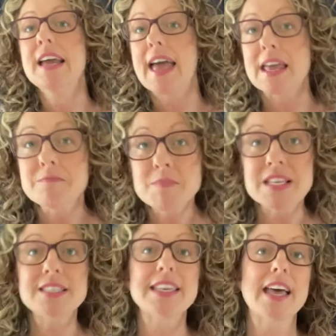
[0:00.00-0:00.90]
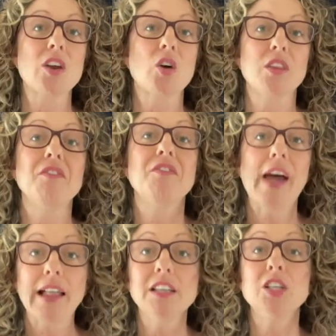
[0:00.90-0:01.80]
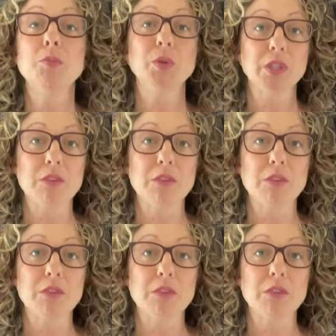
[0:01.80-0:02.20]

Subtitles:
and miss out on the valuable